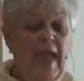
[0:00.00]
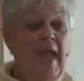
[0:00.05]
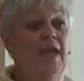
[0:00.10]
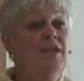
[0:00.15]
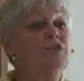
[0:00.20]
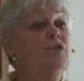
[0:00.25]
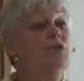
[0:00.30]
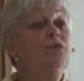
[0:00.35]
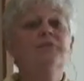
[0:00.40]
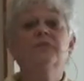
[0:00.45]

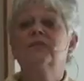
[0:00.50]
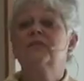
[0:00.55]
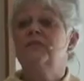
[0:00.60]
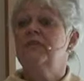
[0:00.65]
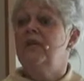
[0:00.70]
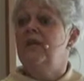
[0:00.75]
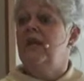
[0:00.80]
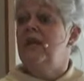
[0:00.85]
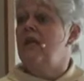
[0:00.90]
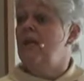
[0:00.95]
and to the
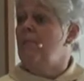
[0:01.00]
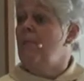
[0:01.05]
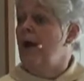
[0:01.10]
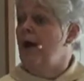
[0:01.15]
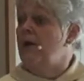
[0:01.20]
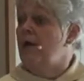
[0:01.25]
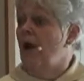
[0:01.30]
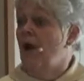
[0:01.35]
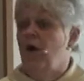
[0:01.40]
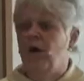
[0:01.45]
sitting
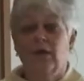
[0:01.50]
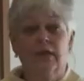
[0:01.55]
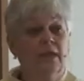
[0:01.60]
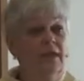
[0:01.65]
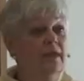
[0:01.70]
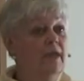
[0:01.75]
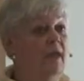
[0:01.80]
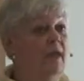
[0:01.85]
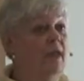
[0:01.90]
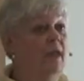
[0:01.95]

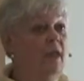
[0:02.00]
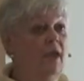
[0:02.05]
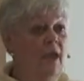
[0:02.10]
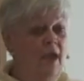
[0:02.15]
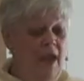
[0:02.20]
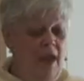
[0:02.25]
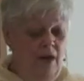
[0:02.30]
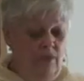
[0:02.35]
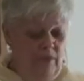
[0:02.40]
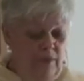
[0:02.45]
monarch, King
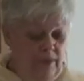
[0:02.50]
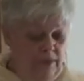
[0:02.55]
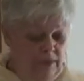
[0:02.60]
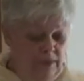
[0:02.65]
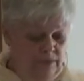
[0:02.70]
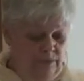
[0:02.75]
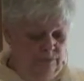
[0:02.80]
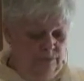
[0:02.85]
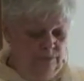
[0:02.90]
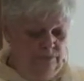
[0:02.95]

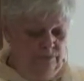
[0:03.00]
Herod.